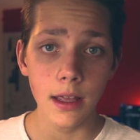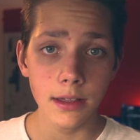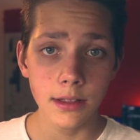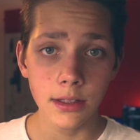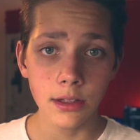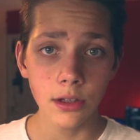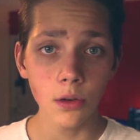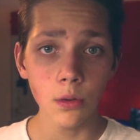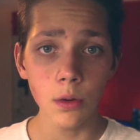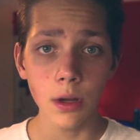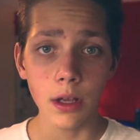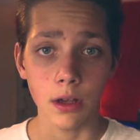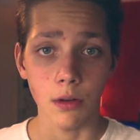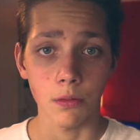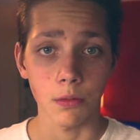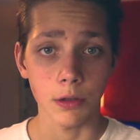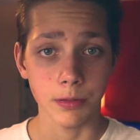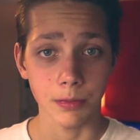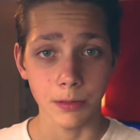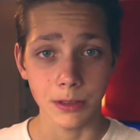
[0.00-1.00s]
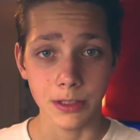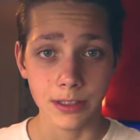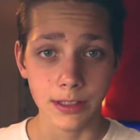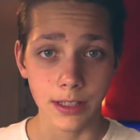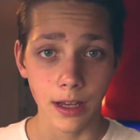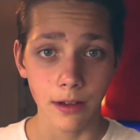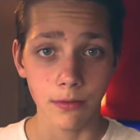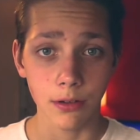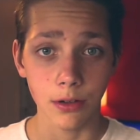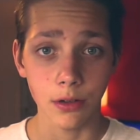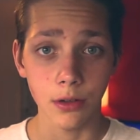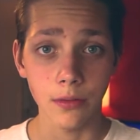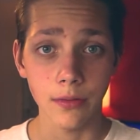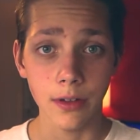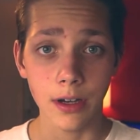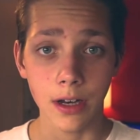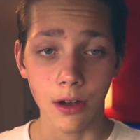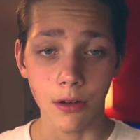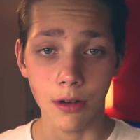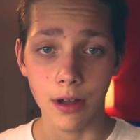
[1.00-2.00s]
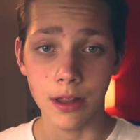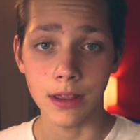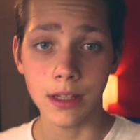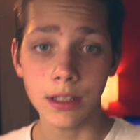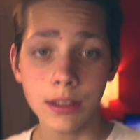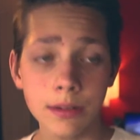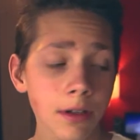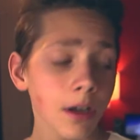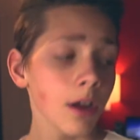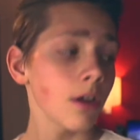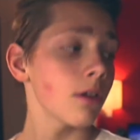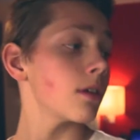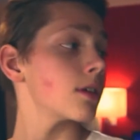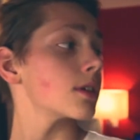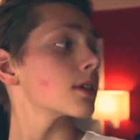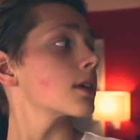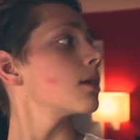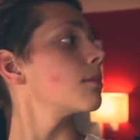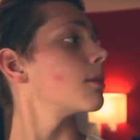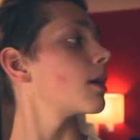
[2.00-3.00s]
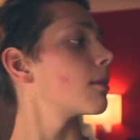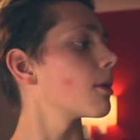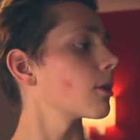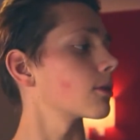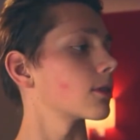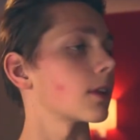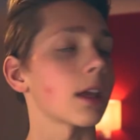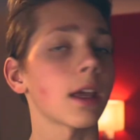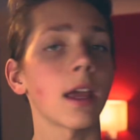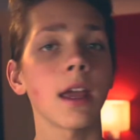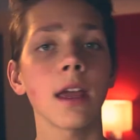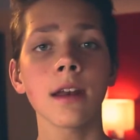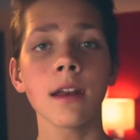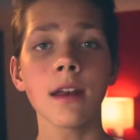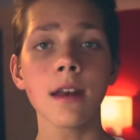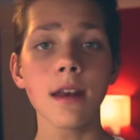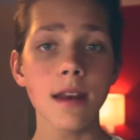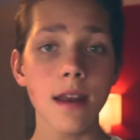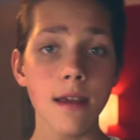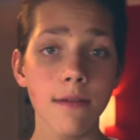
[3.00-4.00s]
It's a new week, which means it's time for a new video, and this video is going to be about the Canon